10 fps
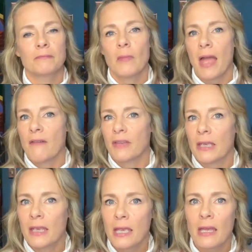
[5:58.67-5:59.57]
having
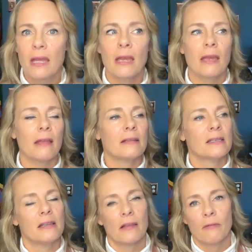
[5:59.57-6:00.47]
kids,
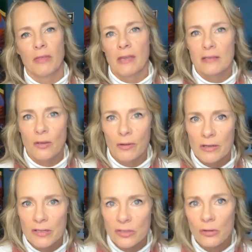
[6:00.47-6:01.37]
dealing with kids going to
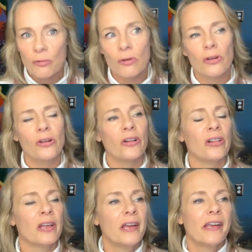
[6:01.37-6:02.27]
school,